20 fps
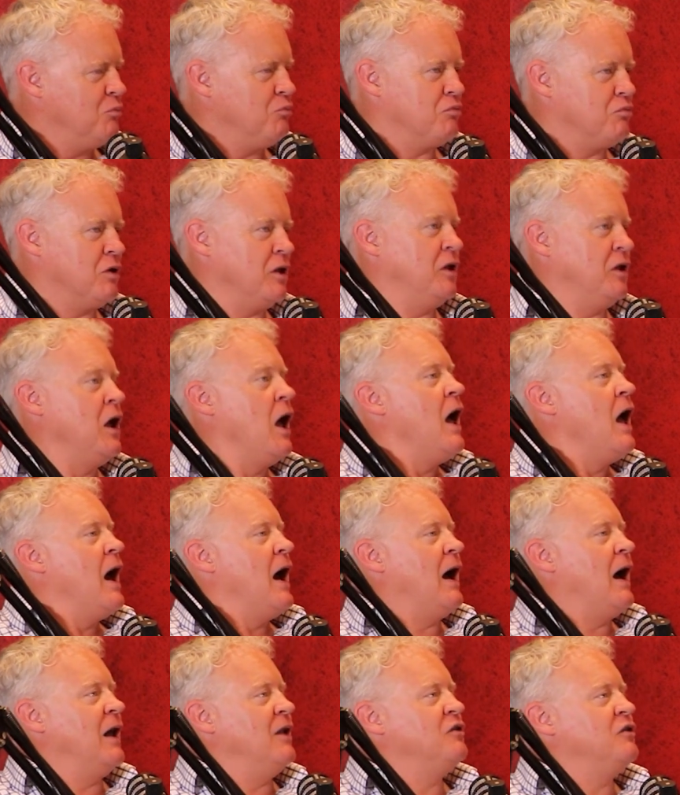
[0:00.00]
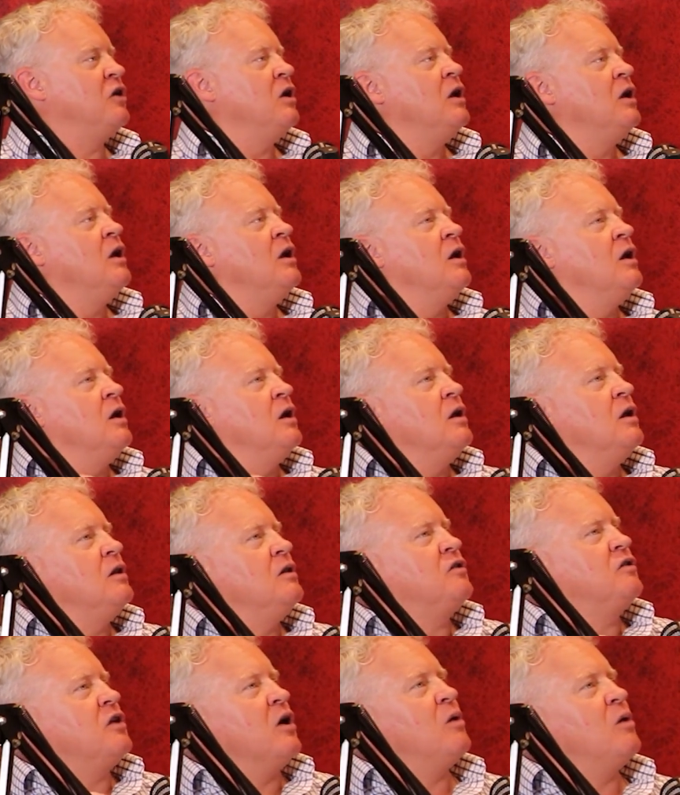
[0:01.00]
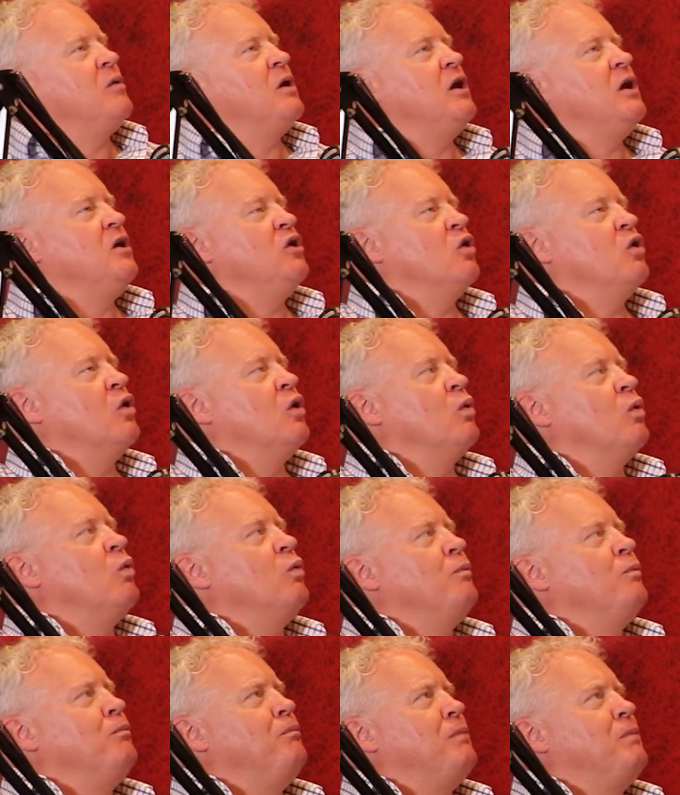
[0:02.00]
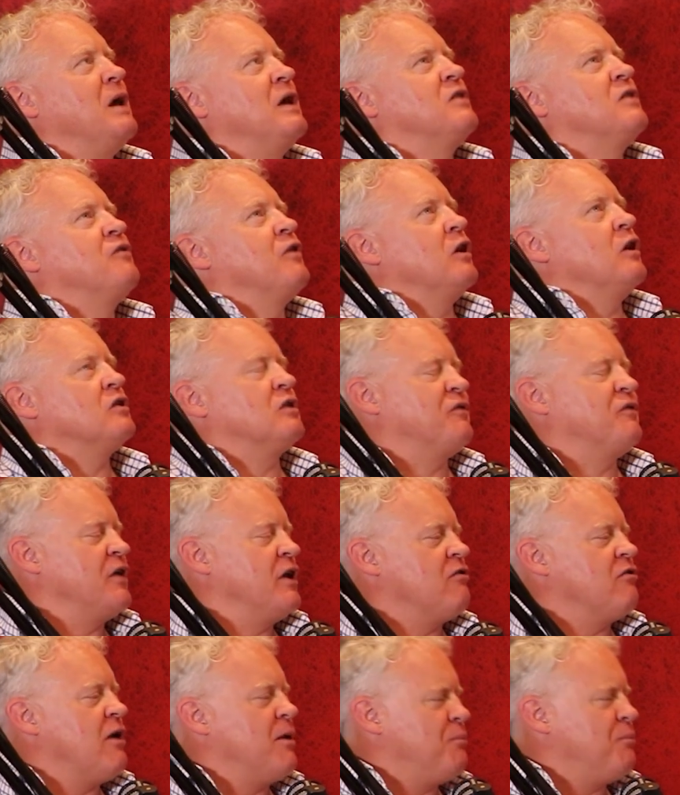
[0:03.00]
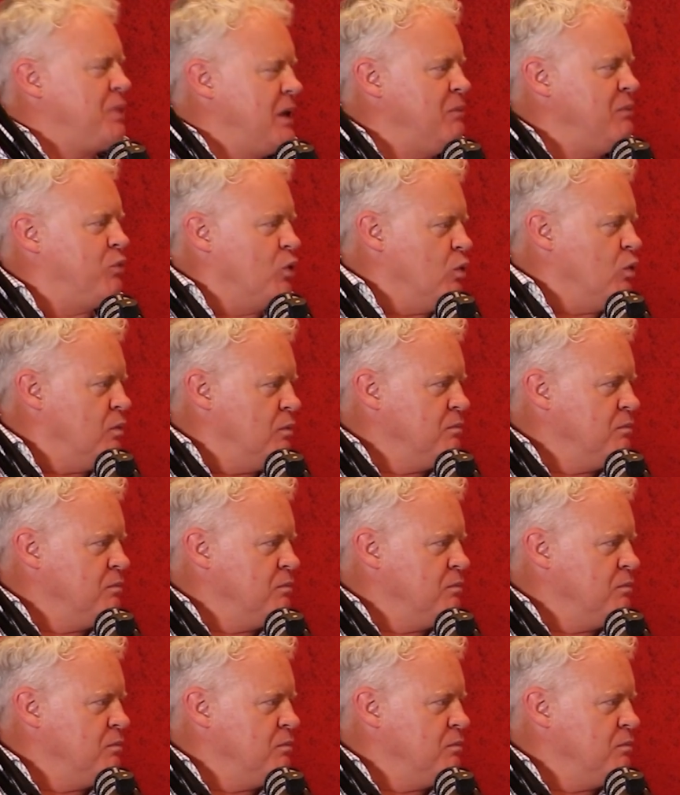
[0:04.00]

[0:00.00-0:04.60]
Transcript: Brilliant. And tell me your biggest philosophy around people.